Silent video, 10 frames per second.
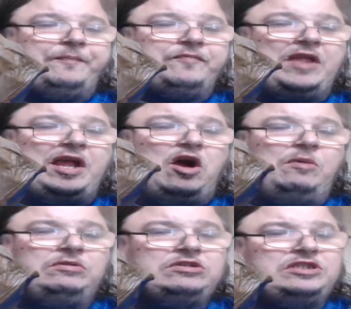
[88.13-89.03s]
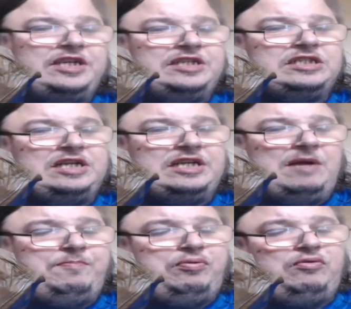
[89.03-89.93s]
They almost taste like a
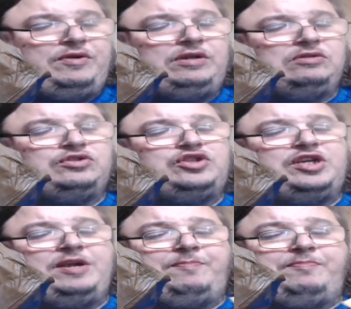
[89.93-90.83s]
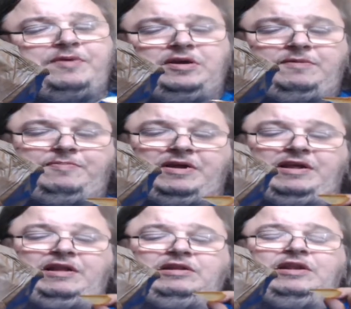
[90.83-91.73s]
Pringle chip, but
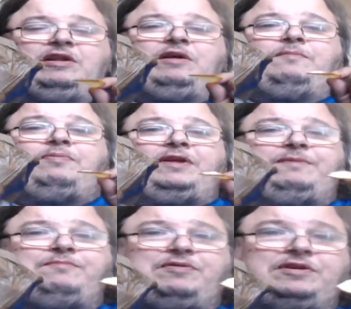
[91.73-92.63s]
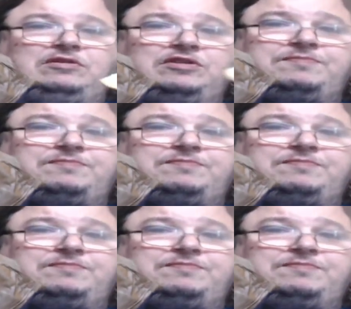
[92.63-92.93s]
a little plain Pringles,